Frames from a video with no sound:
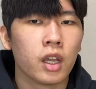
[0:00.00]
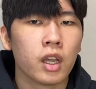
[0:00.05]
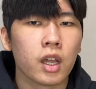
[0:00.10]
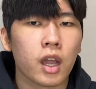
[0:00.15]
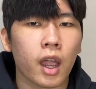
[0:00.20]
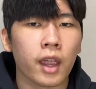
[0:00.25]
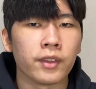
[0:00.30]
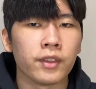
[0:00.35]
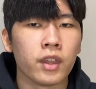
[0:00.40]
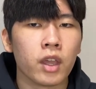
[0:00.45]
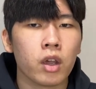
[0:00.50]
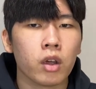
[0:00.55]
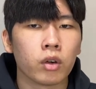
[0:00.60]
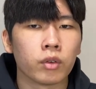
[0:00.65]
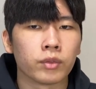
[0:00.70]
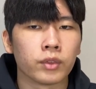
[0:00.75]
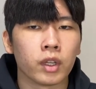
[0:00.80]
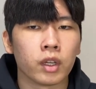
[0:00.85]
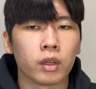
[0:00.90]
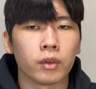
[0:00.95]
I know of
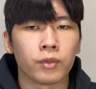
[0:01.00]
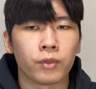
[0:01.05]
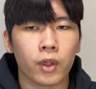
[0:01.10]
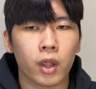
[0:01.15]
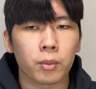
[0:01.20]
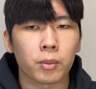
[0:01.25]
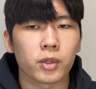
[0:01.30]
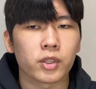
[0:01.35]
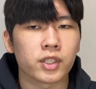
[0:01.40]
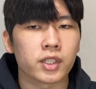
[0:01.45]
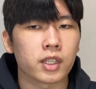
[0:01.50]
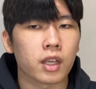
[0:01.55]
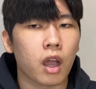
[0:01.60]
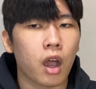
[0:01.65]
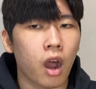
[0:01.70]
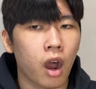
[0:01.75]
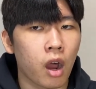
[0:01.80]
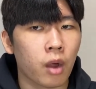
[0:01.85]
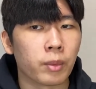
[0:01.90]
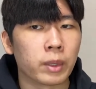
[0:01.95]
the famous
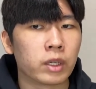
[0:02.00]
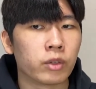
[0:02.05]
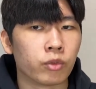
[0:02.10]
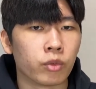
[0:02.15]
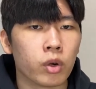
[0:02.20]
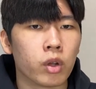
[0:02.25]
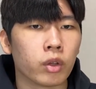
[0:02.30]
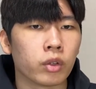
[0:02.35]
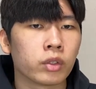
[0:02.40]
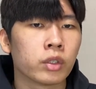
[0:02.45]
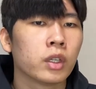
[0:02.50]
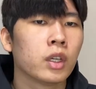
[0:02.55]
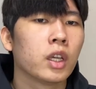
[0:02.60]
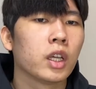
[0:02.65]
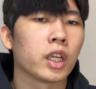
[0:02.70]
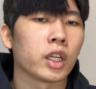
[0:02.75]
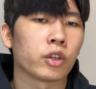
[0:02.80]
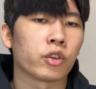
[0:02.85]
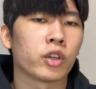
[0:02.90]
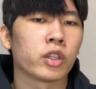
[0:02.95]
Abbey Road in
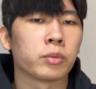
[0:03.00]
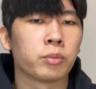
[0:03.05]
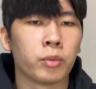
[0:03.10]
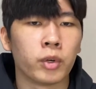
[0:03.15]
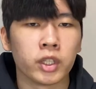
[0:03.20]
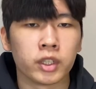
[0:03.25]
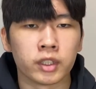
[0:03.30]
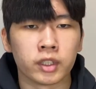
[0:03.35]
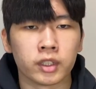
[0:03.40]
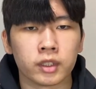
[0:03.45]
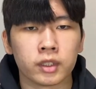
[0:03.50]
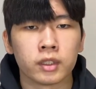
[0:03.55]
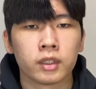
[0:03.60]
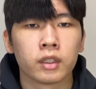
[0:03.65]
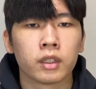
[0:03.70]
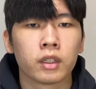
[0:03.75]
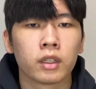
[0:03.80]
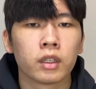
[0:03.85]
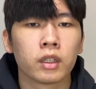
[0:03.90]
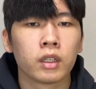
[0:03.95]
Great Britain.
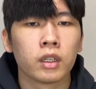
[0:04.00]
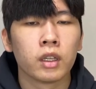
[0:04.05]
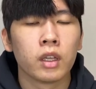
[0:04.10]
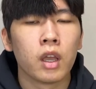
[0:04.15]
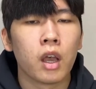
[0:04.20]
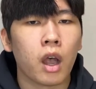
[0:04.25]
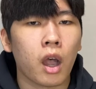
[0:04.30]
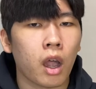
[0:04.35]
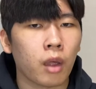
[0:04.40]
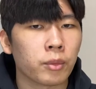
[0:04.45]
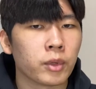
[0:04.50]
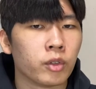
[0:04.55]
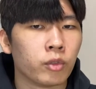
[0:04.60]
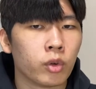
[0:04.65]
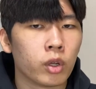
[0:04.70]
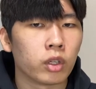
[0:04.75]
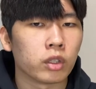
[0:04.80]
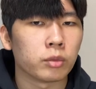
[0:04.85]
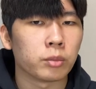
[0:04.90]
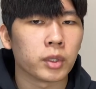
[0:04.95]
Abbey
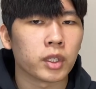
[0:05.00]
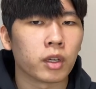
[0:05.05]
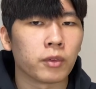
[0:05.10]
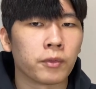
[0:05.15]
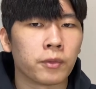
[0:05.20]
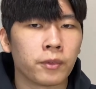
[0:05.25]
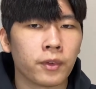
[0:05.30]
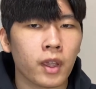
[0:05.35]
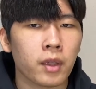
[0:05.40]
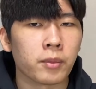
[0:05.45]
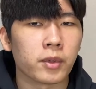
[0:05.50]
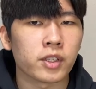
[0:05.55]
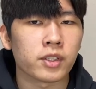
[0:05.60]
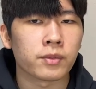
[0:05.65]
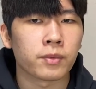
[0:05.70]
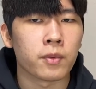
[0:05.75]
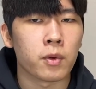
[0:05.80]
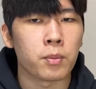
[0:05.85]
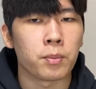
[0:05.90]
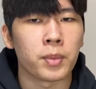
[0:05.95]
Road became famous
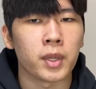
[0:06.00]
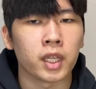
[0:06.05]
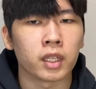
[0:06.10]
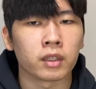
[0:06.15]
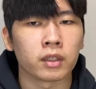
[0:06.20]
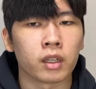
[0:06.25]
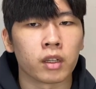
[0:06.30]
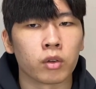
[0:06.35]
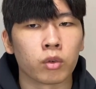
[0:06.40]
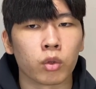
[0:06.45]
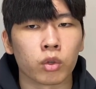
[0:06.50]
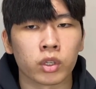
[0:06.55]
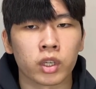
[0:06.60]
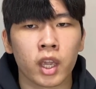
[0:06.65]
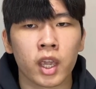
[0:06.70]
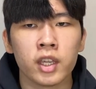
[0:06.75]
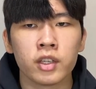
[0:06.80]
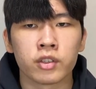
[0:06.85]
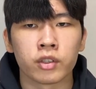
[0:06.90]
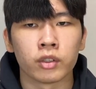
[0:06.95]
for being the
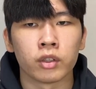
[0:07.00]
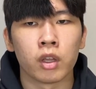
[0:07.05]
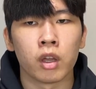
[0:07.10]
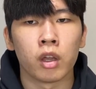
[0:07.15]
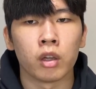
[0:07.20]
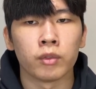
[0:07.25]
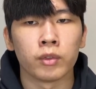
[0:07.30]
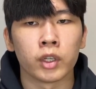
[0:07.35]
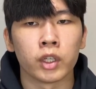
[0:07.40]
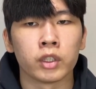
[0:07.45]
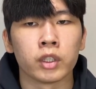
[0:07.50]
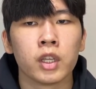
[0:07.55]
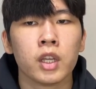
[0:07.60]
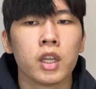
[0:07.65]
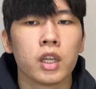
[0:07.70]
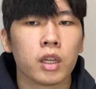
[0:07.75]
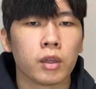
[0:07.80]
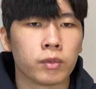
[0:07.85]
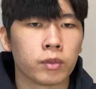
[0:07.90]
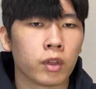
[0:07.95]
location of an
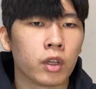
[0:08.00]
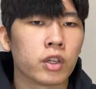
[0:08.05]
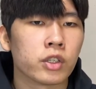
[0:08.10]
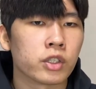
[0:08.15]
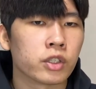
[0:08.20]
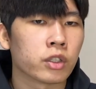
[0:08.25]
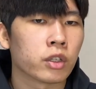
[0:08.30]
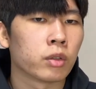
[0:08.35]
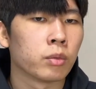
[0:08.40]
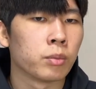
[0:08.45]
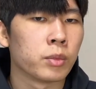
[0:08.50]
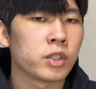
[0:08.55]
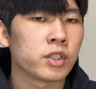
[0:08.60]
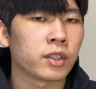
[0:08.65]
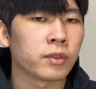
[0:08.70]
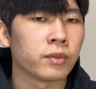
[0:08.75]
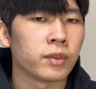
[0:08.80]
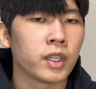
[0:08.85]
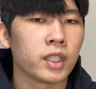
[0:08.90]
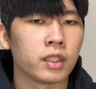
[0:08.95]
influential music
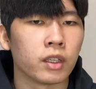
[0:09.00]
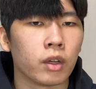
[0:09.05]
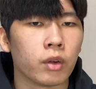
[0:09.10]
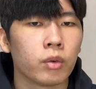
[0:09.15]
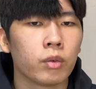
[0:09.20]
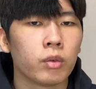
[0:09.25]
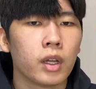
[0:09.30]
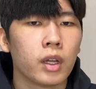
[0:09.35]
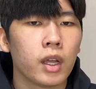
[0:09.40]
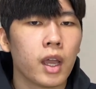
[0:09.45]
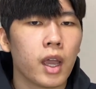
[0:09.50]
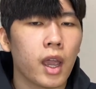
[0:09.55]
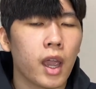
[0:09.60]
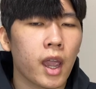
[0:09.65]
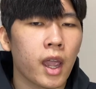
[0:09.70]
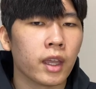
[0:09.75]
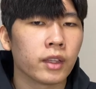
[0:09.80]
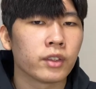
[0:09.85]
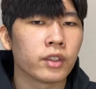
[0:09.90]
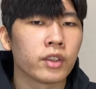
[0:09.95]
video
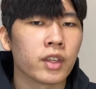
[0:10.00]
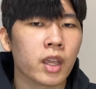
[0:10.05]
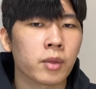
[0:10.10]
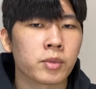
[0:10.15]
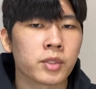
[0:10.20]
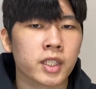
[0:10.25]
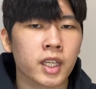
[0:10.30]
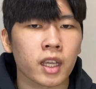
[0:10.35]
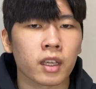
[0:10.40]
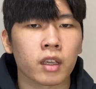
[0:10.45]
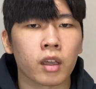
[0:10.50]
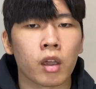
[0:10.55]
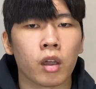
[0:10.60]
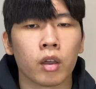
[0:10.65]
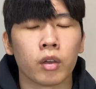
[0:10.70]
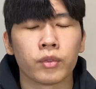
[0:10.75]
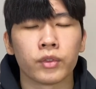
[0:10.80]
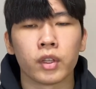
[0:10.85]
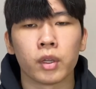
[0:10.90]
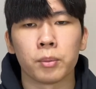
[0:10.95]
and the namesake
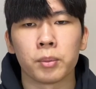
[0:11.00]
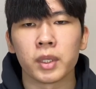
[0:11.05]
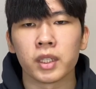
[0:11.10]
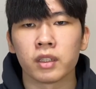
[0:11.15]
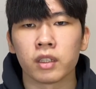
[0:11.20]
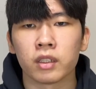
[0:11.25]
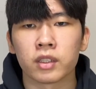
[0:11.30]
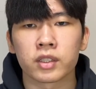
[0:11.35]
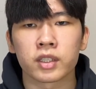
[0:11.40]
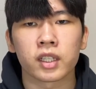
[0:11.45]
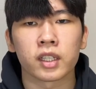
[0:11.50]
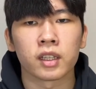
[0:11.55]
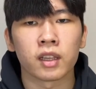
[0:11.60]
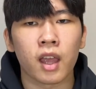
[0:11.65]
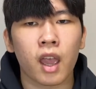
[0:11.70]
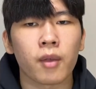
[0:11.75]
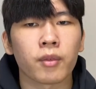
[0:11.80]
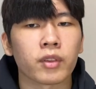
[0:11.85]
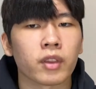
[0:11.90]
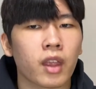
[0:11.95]
of the Beatles'
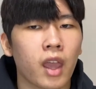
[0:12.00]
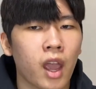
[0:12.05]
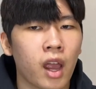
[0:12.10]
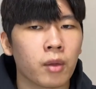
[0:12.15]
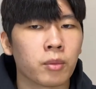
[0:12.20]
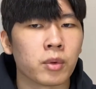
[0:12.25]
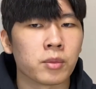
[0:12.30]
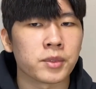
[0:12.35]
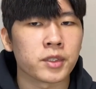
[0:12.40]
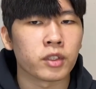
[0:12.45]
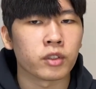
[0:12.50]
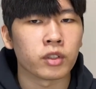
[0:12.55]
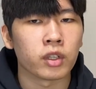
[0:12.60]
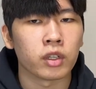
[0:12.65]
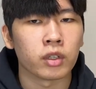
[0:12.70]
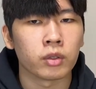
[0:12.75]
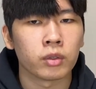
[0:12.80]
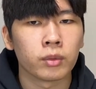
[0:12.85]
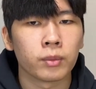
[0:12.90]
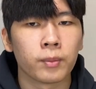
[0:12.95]
11th album studio.
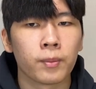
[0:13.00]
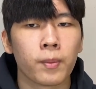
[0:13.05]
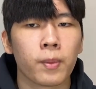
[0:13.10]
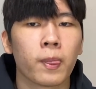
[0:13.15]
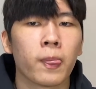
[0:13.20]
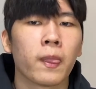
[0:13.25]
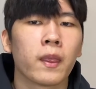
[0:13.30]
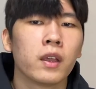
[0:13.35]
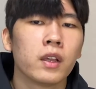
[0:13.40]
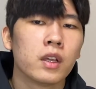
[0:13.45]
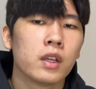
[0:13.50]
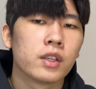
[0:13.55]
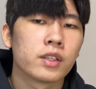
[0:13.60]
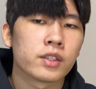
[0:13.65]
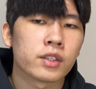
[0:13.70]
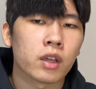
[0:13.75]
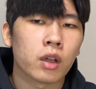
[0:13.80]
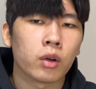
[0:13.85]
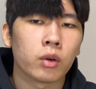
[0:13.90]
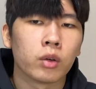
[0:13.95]

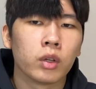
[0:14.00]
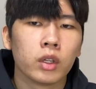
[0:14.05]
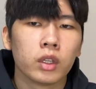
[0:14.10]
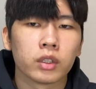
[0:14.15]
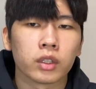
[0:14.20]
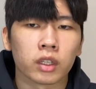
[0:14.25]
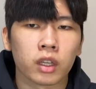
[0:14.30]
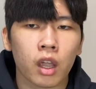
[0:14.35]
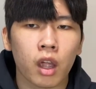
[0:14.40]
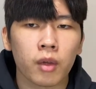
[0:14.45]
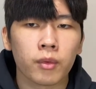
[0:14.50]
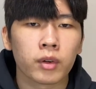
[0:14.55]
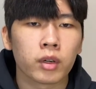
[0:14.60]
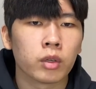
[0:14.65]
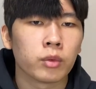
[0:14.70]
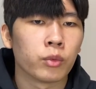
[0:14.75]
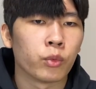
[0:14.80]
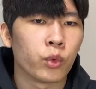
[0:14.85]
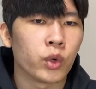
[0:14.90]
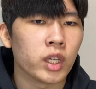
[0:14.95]
So, the cover of
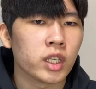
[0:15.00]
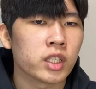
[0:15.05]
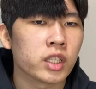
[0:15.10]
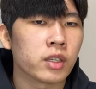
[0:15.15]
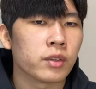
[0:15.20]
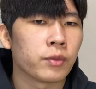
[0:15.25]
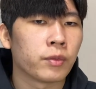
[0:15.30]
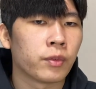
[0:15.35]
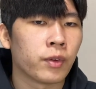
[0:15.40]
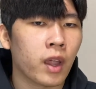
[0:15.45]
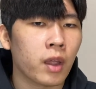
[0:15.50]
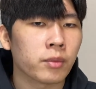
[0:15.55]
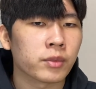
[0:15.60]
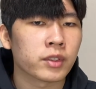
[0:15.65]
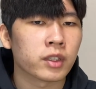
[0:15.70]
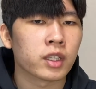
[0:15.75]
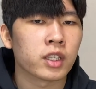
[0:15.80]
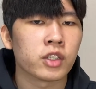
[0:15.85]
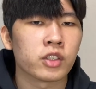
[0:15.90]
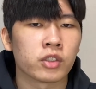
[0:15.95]
which
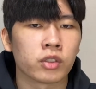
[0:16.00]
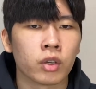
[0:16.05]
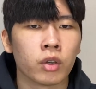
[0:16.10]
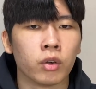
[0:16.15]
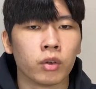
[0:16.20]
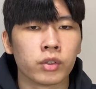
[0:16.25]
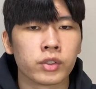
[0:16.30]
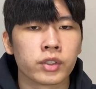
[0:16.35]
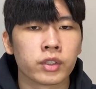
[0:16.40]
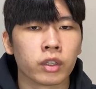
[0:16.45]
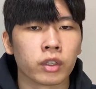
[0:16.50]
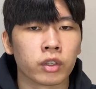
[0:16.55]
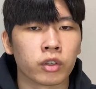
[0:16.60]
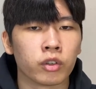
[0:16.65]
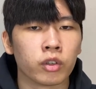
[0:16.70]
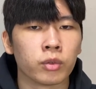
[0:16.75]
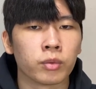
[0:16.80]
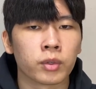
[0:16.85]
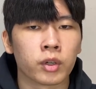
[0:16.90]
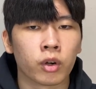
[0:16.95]
famously shows the
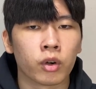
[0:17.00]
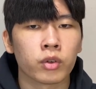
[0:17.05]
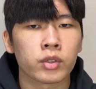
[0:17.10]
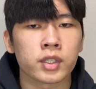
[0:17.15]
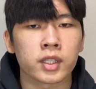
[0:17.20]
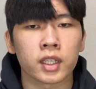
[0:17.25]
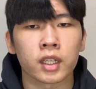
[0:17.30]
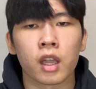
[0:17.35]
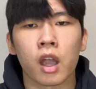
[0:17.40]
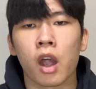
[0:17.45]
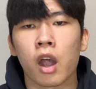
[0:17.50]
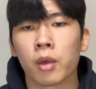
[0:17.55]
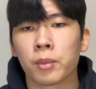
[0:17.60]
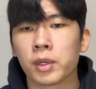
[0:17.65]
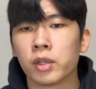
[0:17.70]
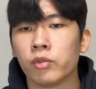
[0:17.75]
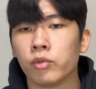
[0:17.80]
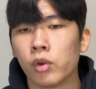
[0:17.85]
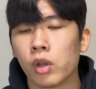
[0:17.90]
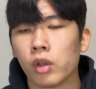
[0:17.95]
group crossing Abbey
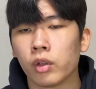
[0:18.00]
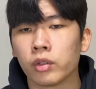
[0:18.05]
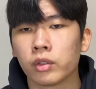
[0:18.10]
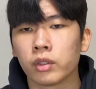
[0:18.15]
Road.